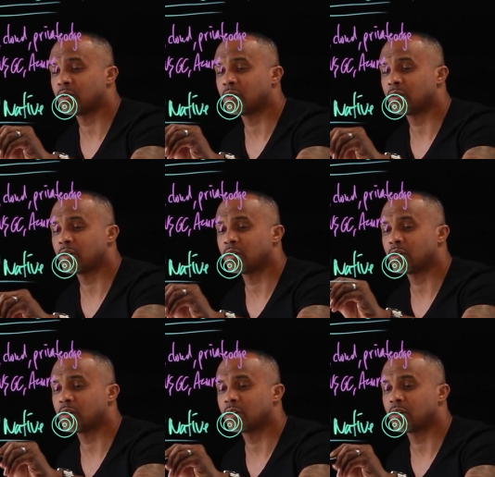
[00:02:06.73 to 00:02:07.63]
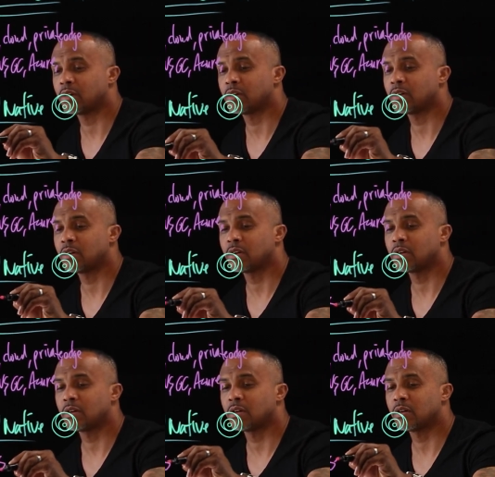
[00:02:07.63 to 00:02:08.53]

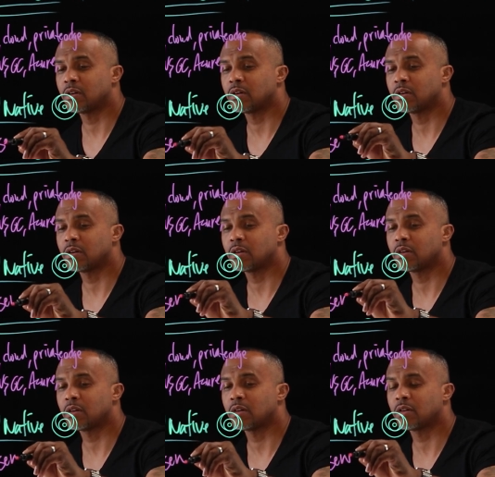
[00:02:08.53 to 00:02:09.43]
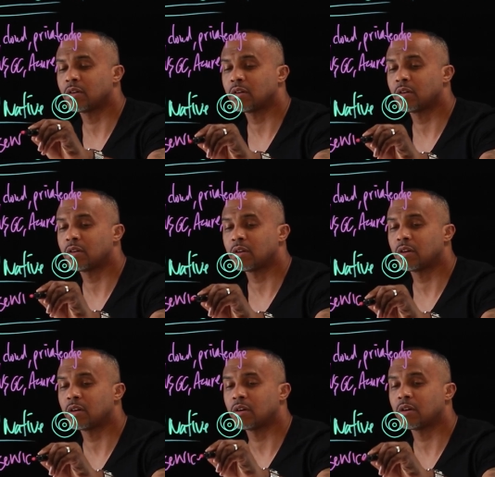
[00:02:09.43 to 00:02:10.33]

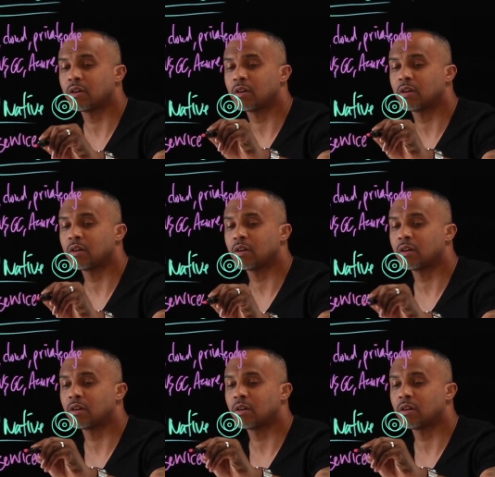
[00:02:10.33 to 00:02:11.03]
Nobody speaks.